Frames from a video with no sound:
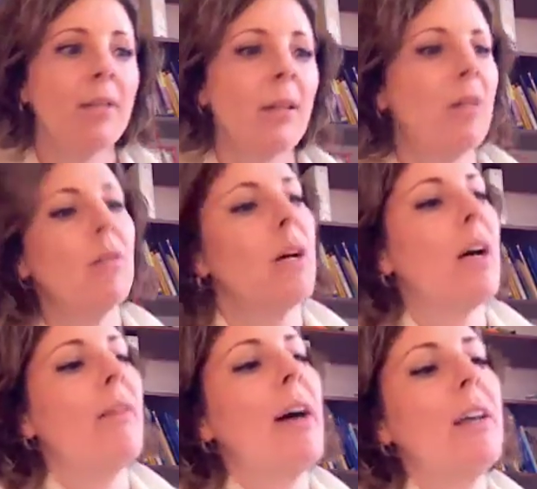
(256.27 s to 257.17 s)
So
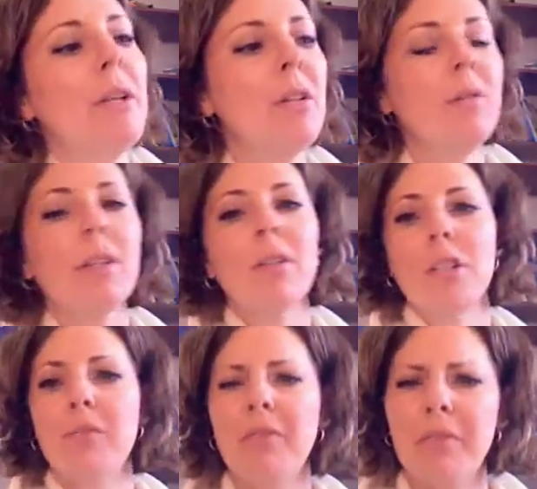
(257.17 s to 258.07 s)
evaluation
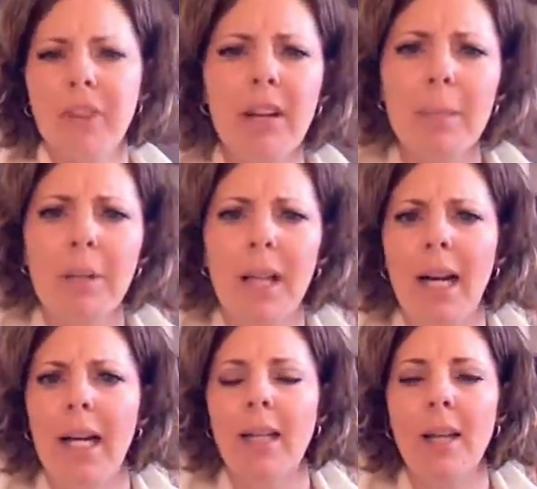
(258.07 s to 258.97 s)
research is very
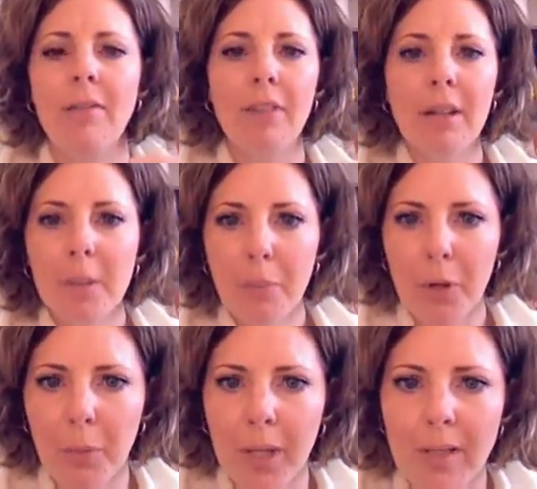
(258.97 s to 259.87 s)
applied and very
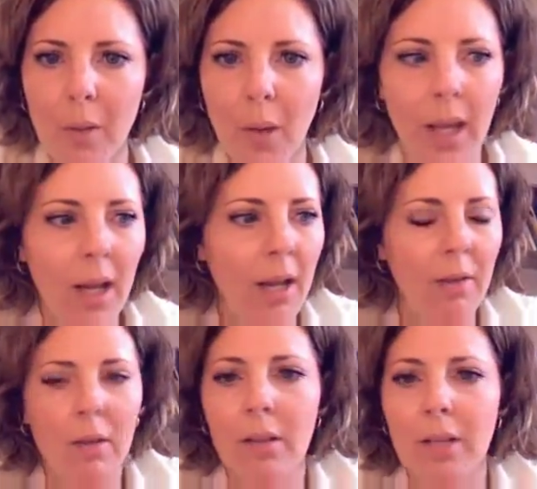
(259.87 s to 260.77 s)
appropriate to any
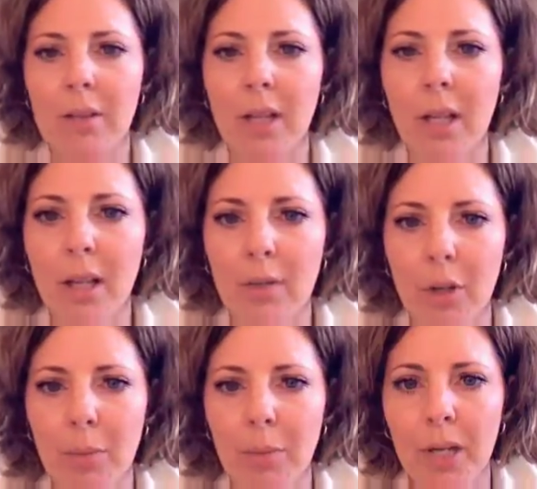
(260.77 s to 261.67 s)
of the careers that any of
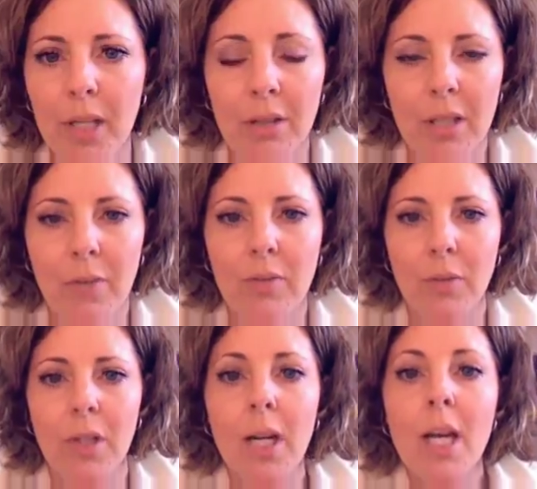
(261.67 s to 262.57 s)
you are preparing yourselves
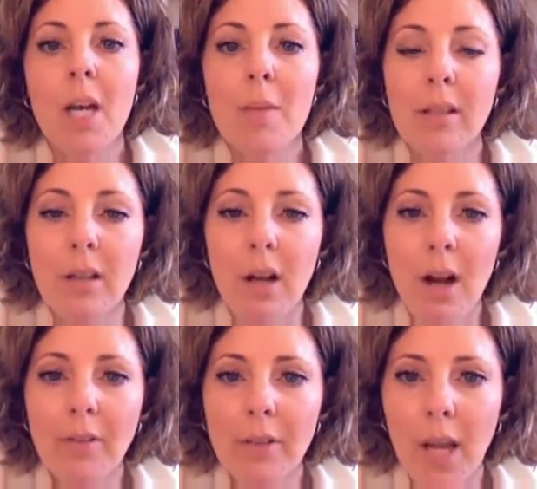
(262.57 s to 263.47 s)
for, because
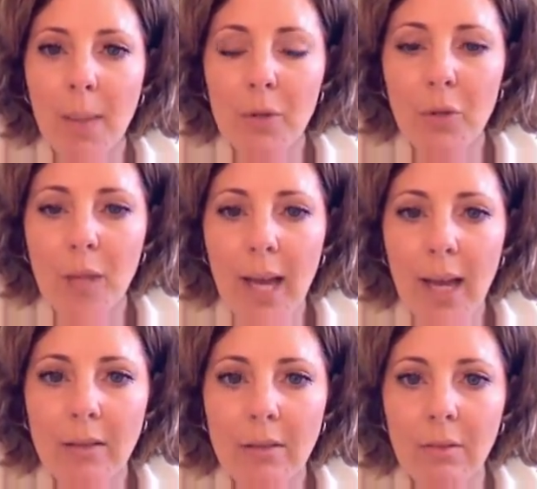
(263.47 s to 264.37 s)
oftentimes you will be
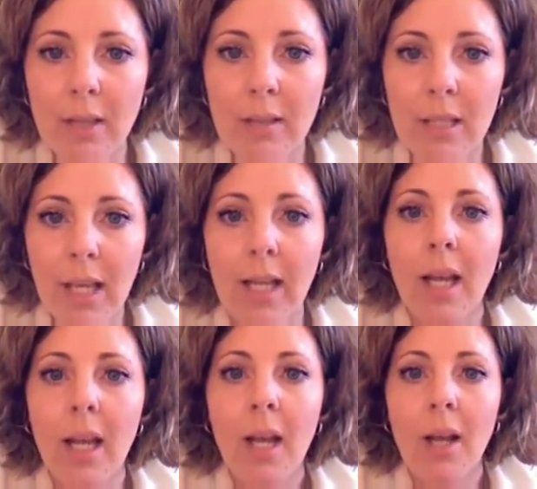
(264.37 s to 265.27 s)
asked to investigate,
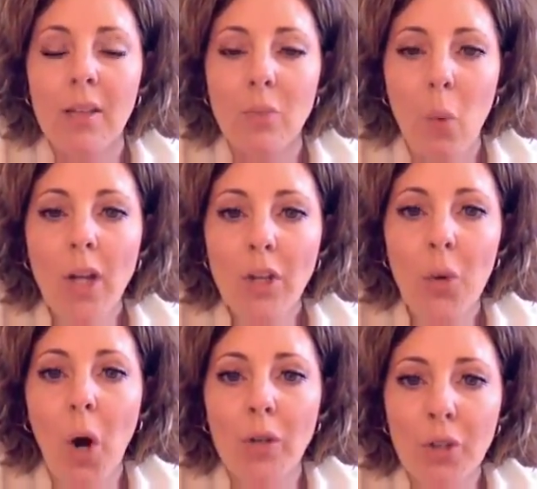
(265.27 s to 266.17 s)
is what
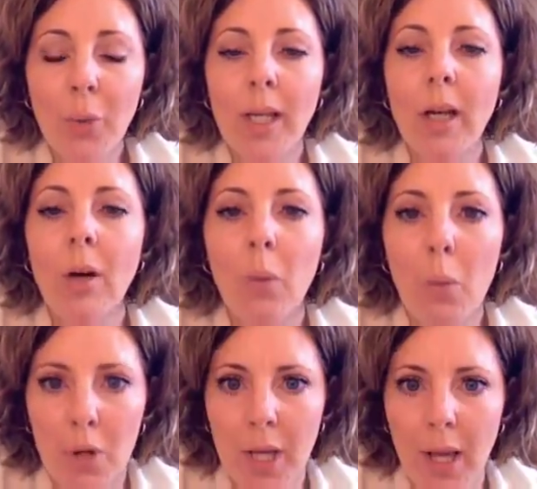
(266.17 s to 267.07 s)
you are doing
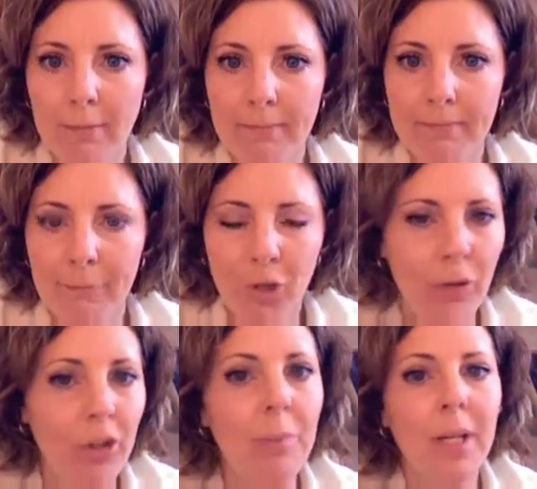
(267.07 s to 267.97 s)
working? So if
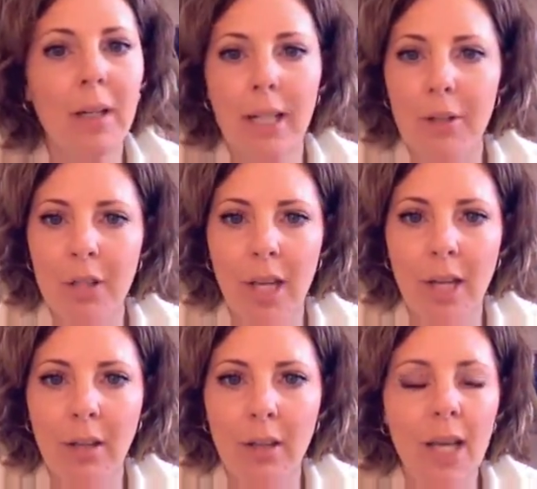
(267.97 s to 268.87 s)
you're a parent
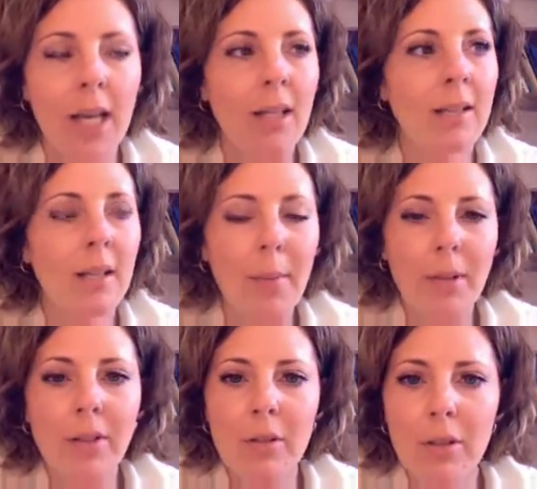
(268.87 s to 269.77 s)
educator, does
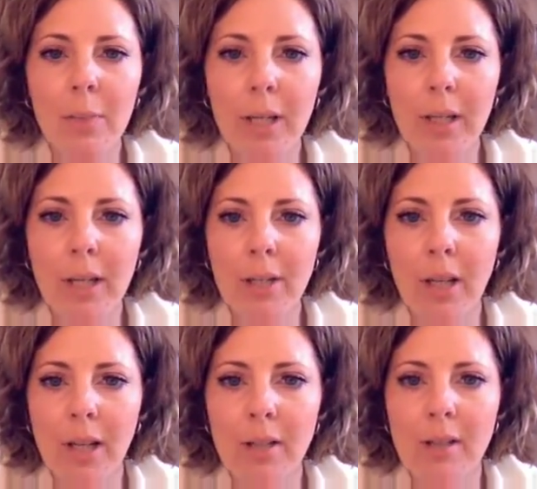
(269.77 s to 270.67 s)
coming to your parent
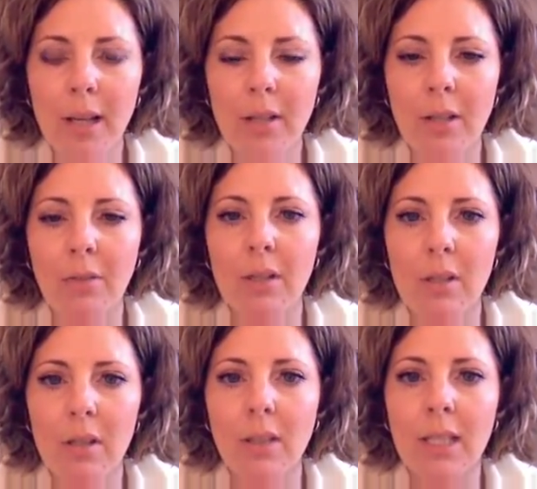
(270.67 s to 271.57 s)
education session
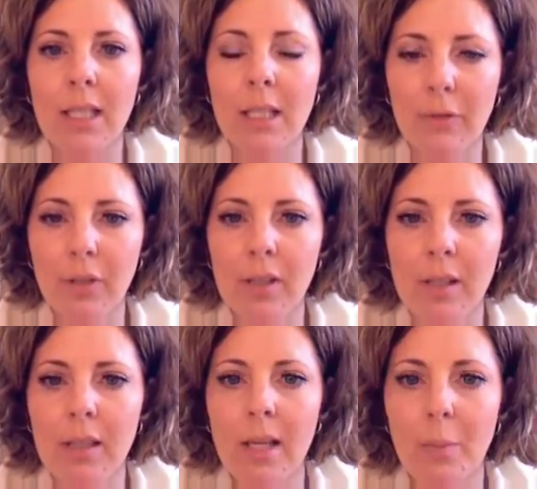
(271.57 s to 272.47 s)
result in
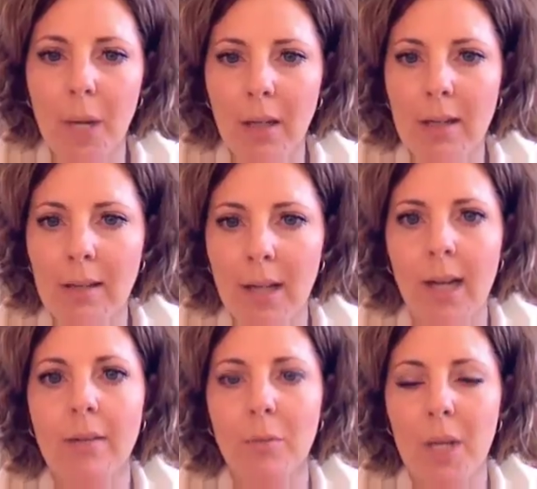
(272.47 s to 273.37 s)
differences in parenting
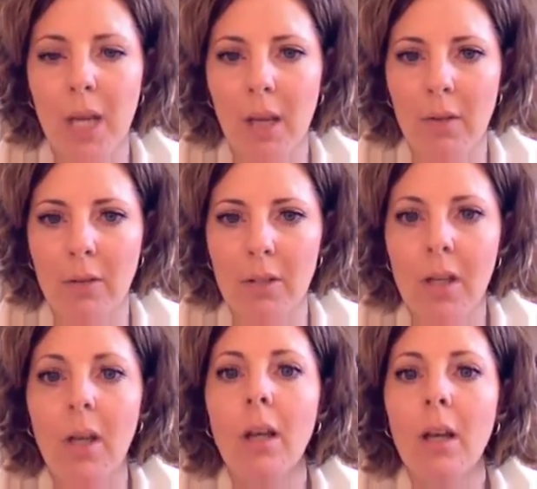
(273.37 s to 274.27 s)
styles or behaviors
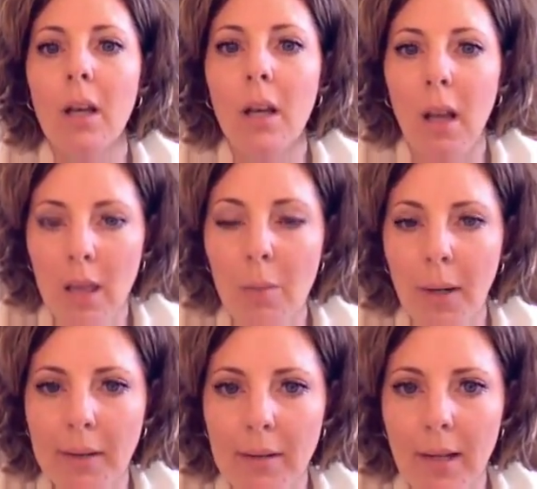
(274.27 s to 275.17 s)
in the
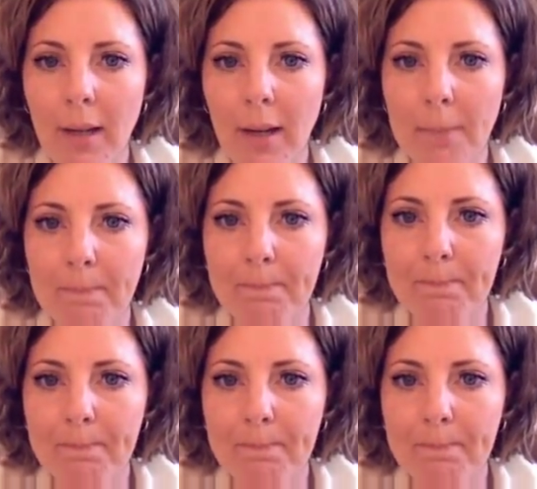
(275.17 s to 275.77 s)
parents that come?